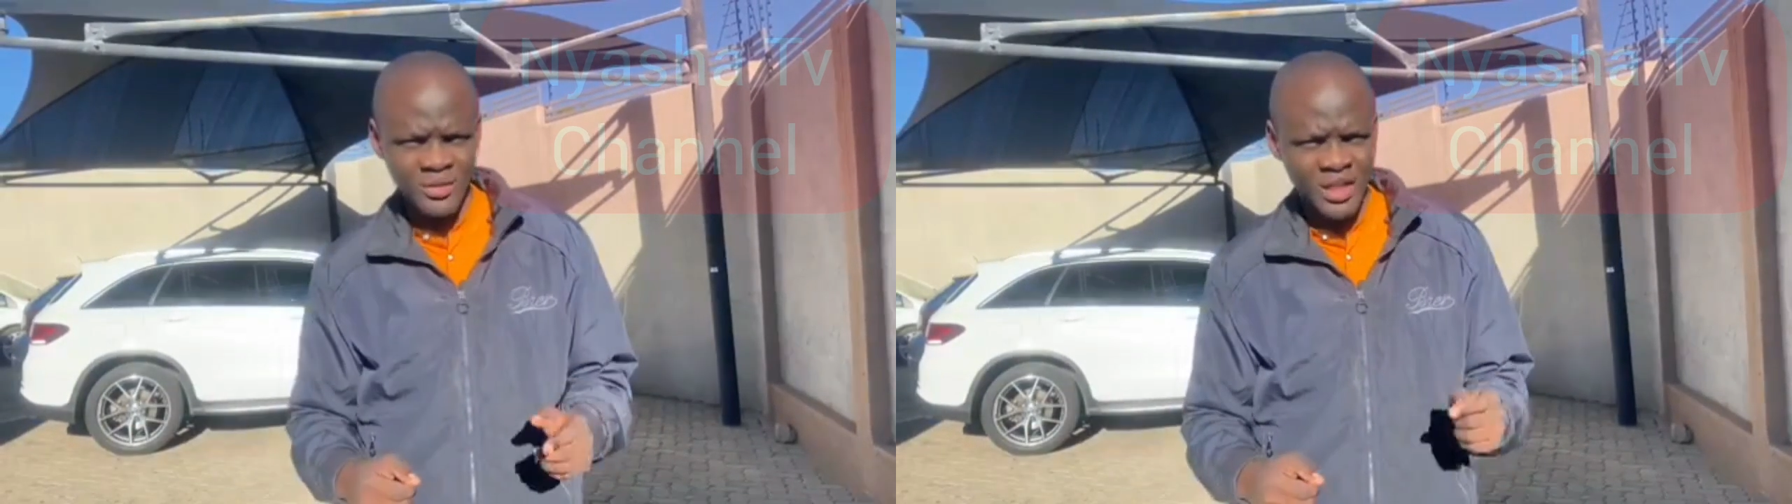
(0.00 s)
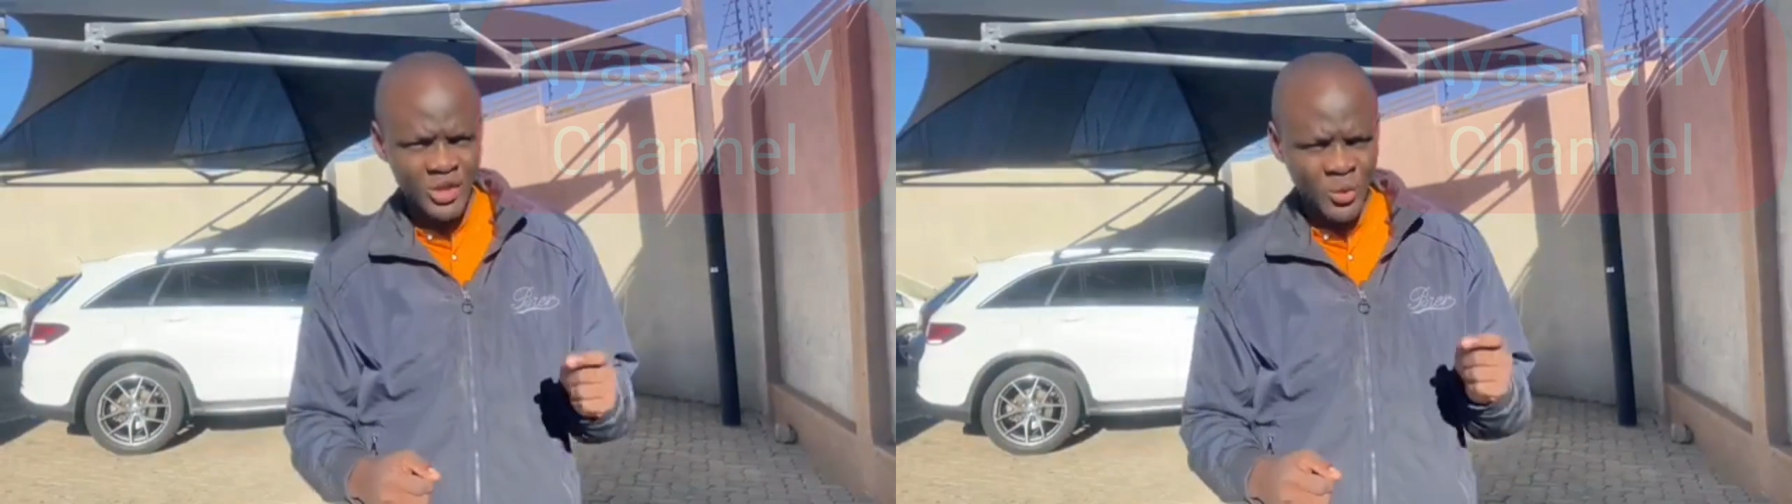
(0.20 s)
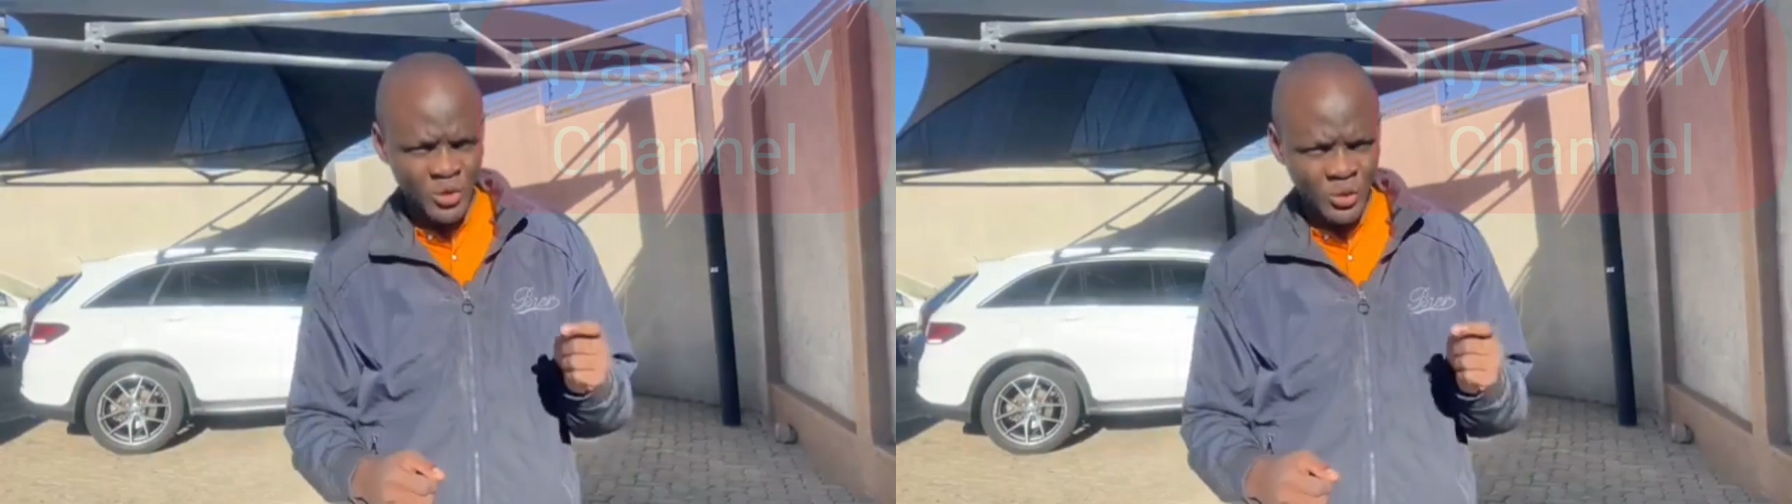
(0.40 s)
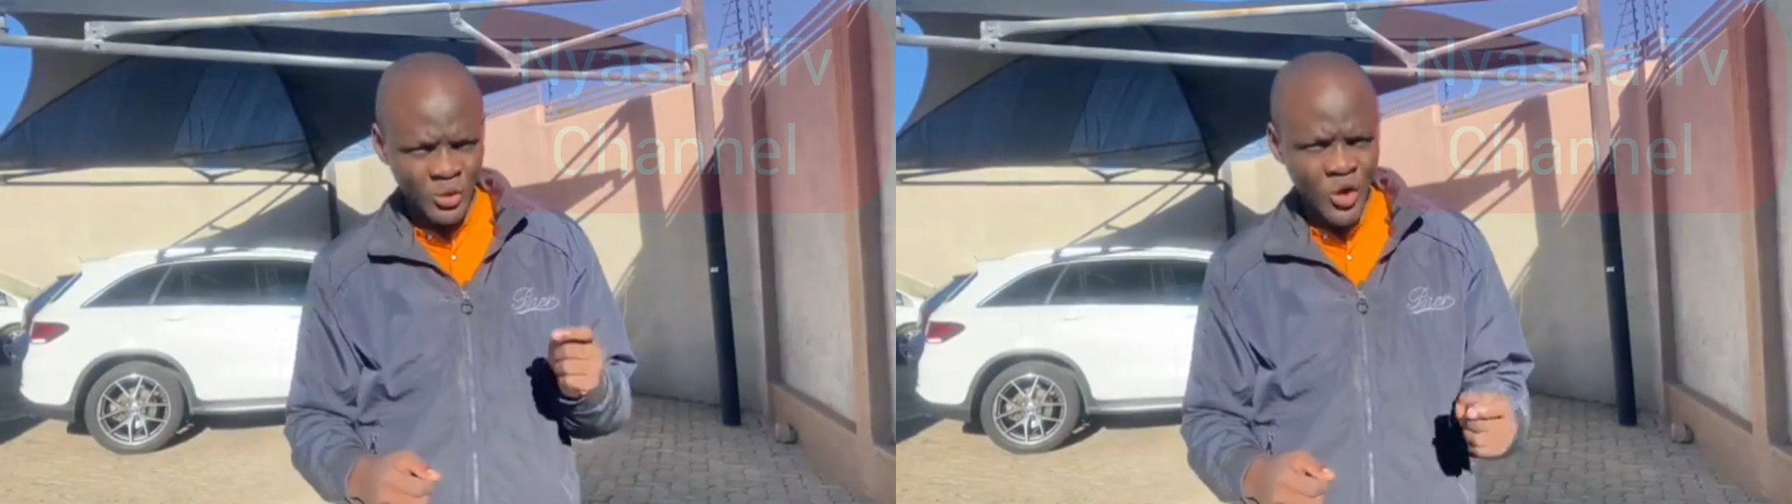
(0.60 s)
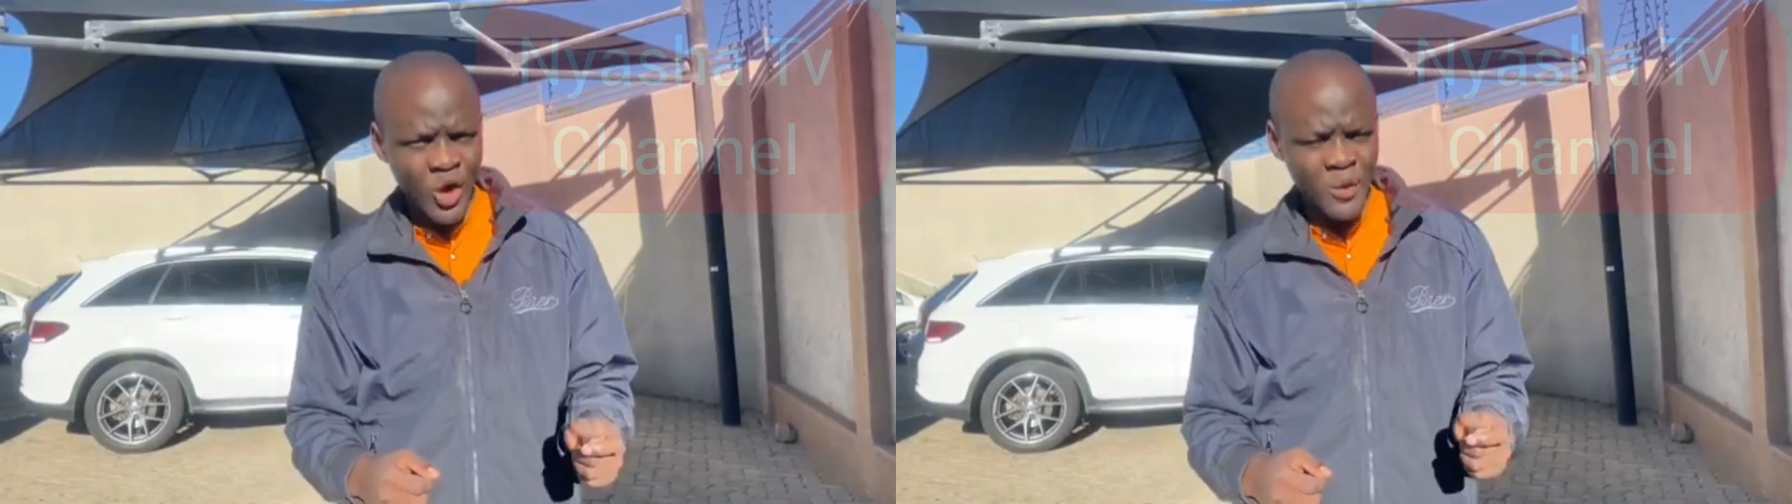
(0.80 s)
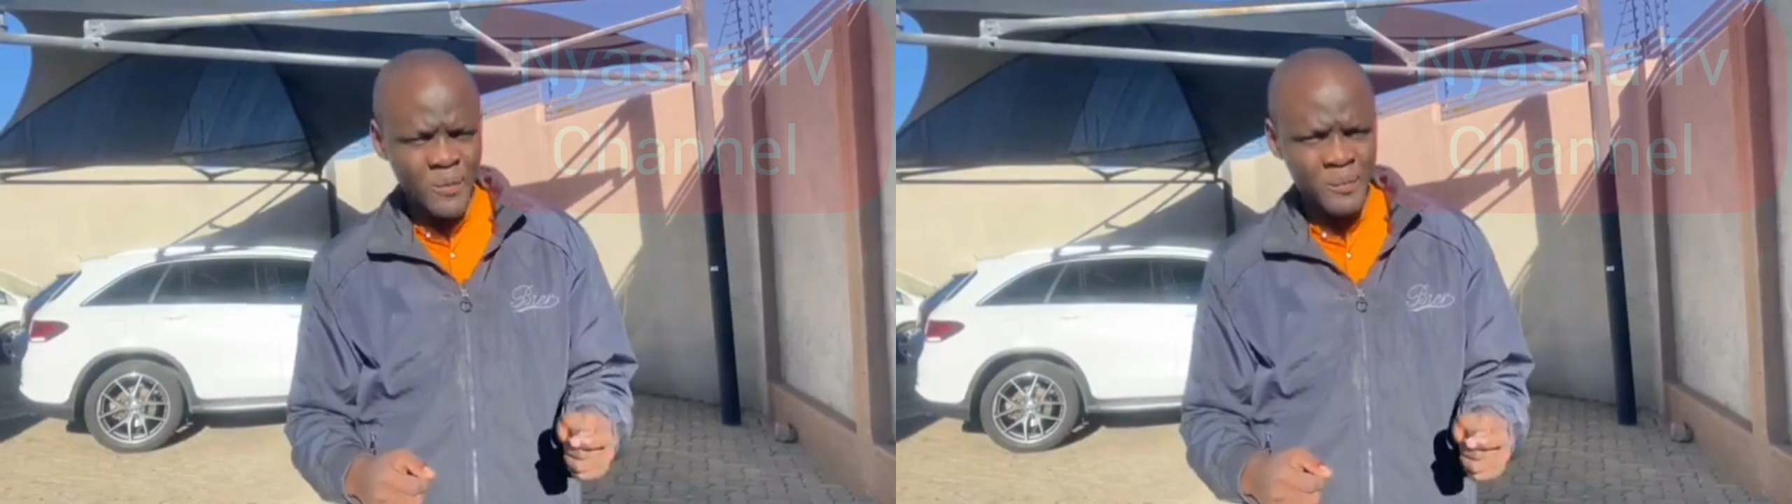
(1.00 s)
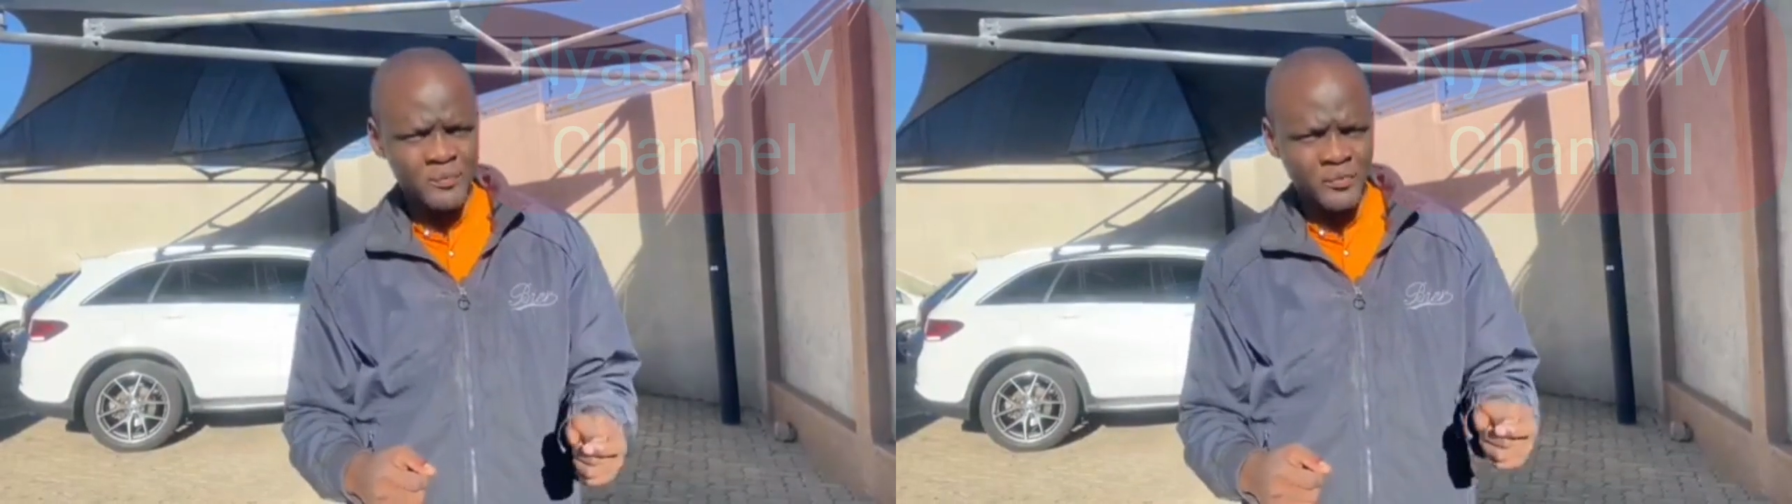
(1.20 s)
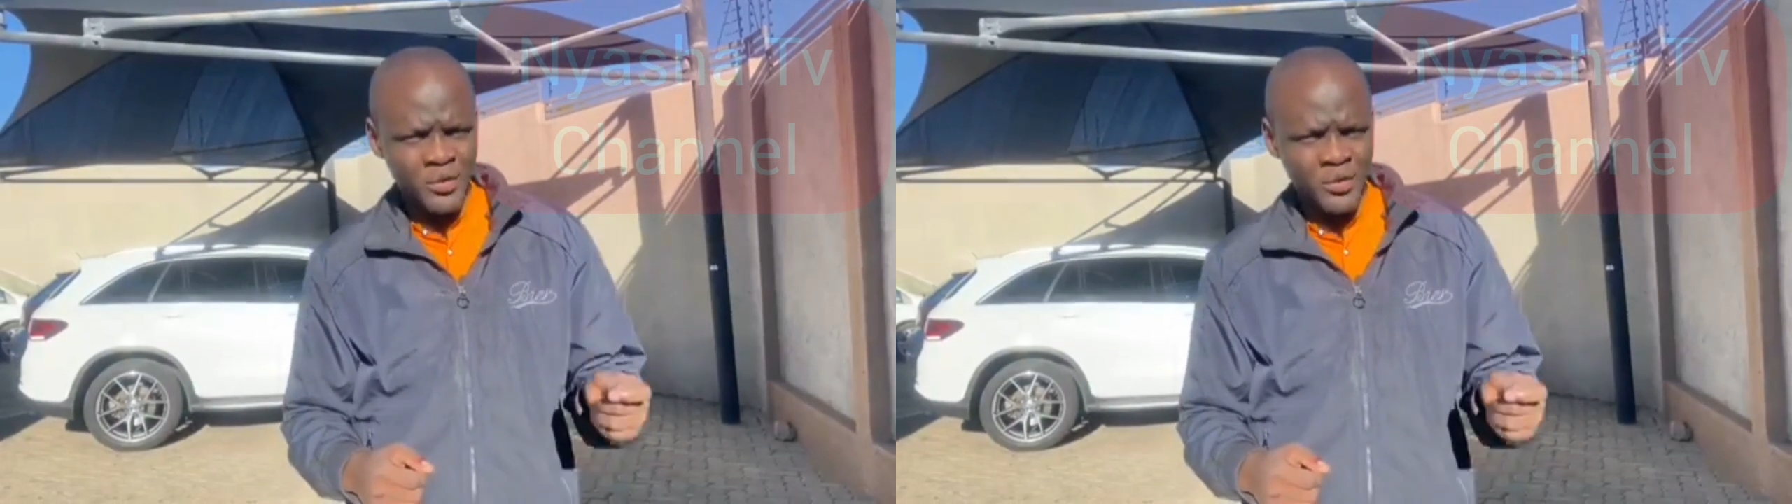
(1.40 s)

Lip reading: to say it was wrong